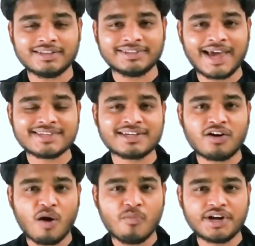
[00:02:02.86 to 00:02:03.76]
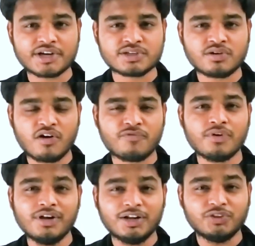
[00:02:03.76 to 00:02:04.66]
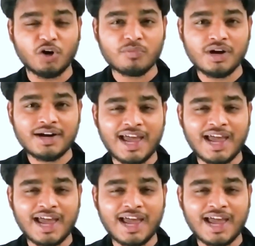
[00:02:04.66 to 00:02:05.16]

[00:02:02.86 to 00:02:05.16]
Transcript: there is an obliteration of normal